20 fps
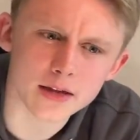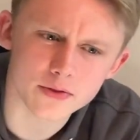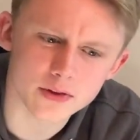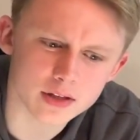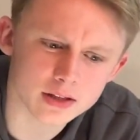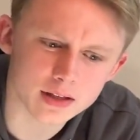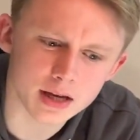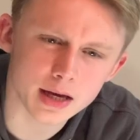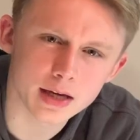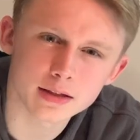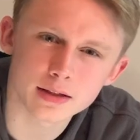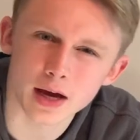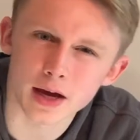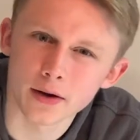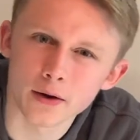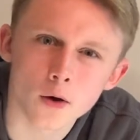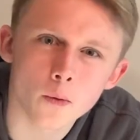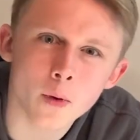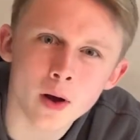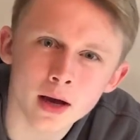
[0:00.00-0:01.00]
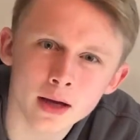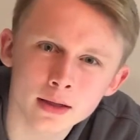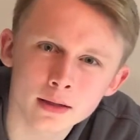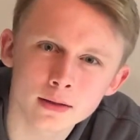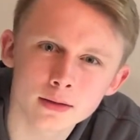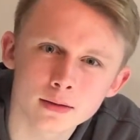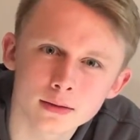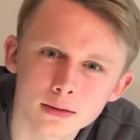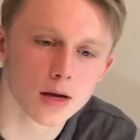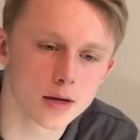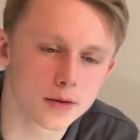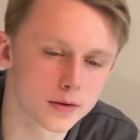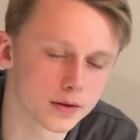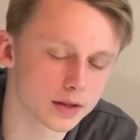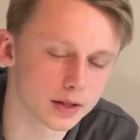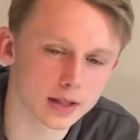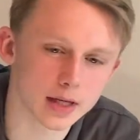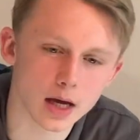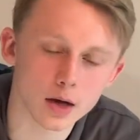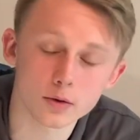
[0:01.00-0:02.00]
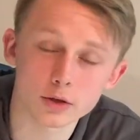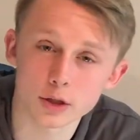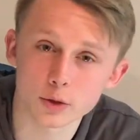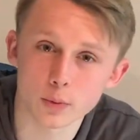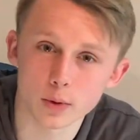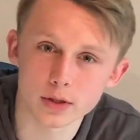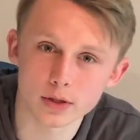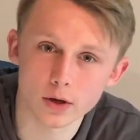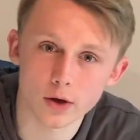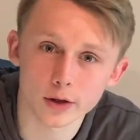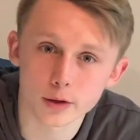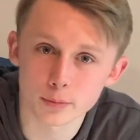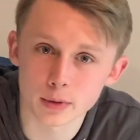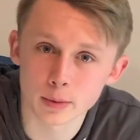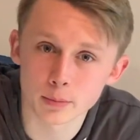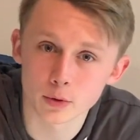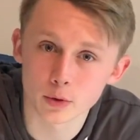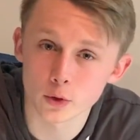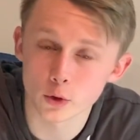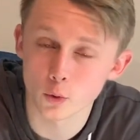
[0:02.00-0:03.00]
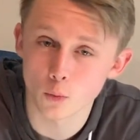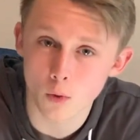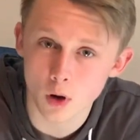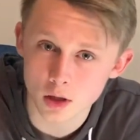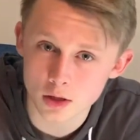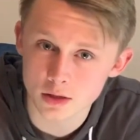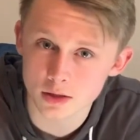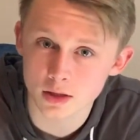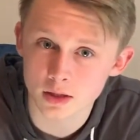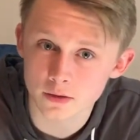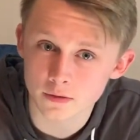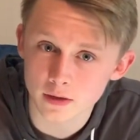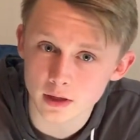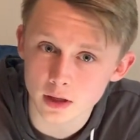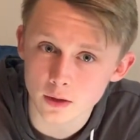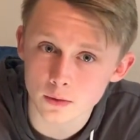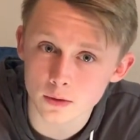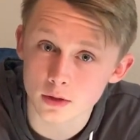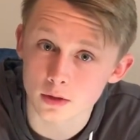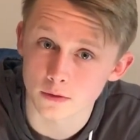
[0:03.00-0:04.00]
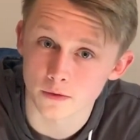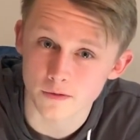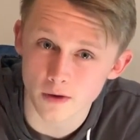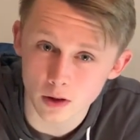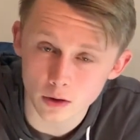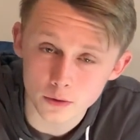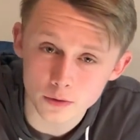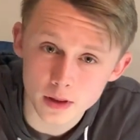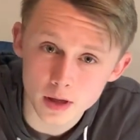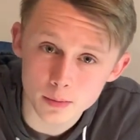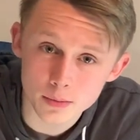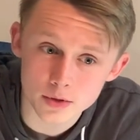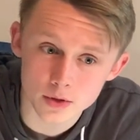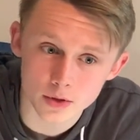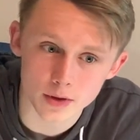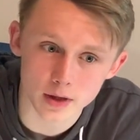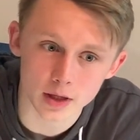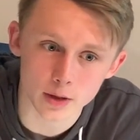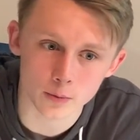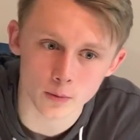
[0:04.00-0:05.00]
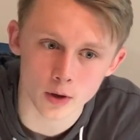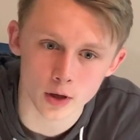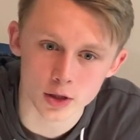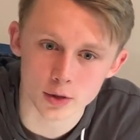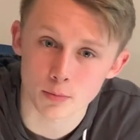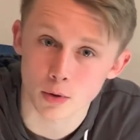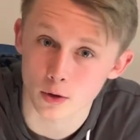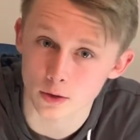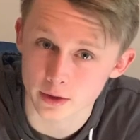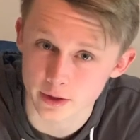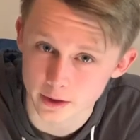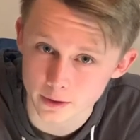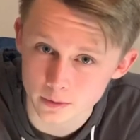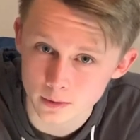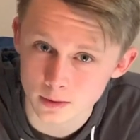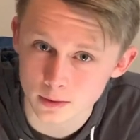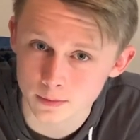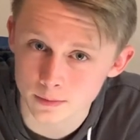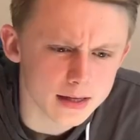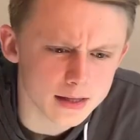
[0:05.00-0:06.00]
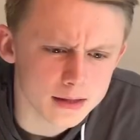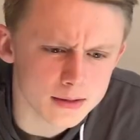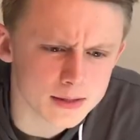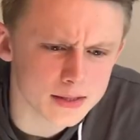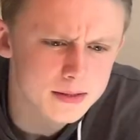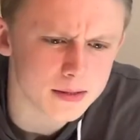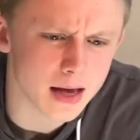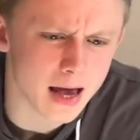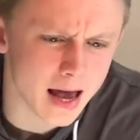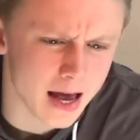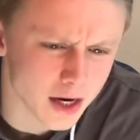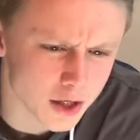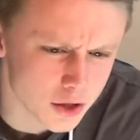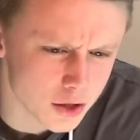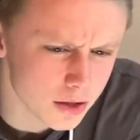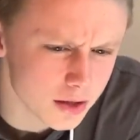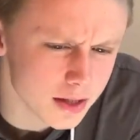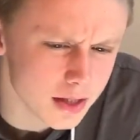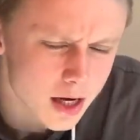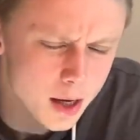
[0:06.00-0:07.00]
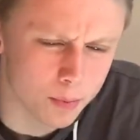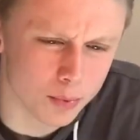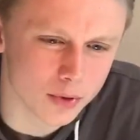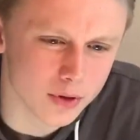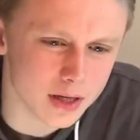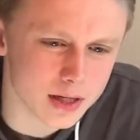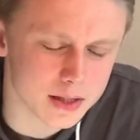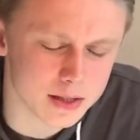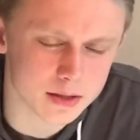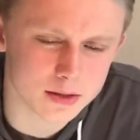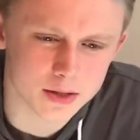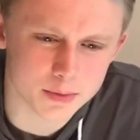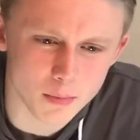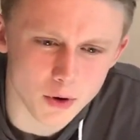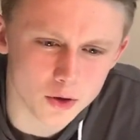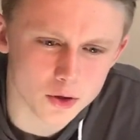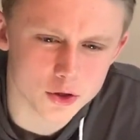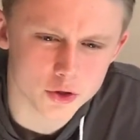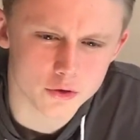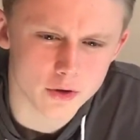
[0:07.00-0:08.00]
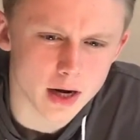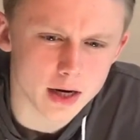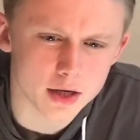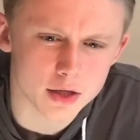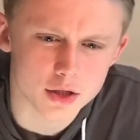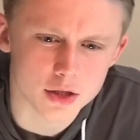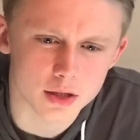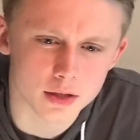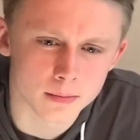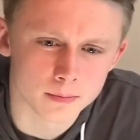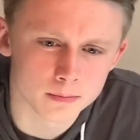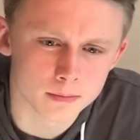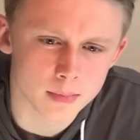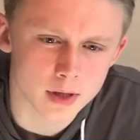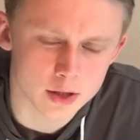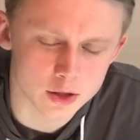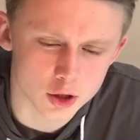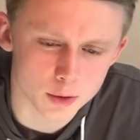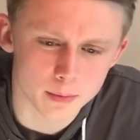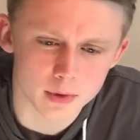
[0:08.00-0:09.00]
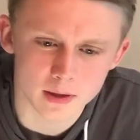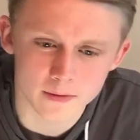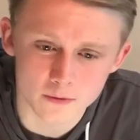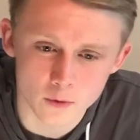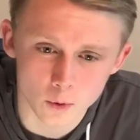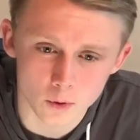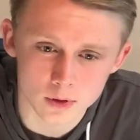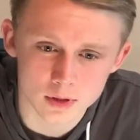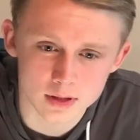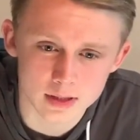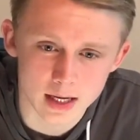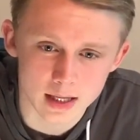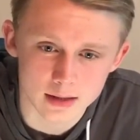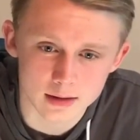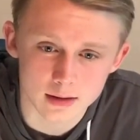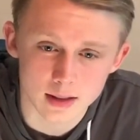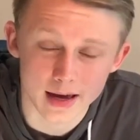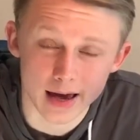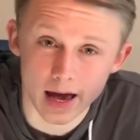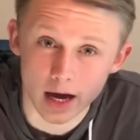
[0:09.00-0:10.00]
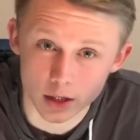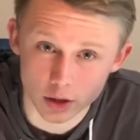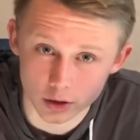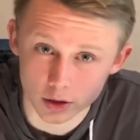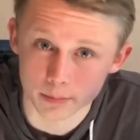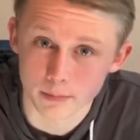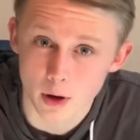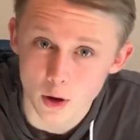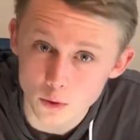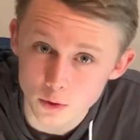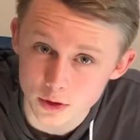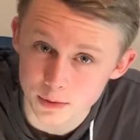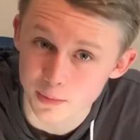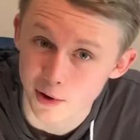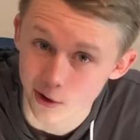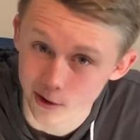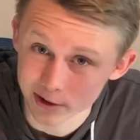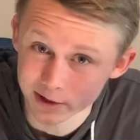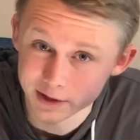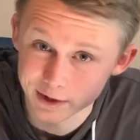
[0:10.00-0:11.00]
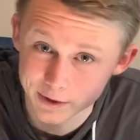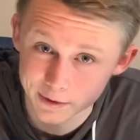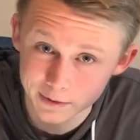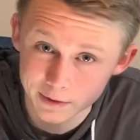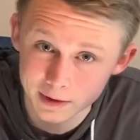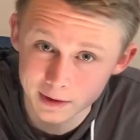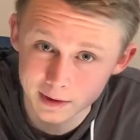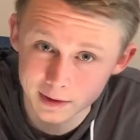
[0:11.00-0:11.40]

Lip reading: in this case, I know why. This account just wants all the people who watch this video to follow them so they can watch part 2. It's actually a pretty smart strategy, assuming of course that they actually post part 2.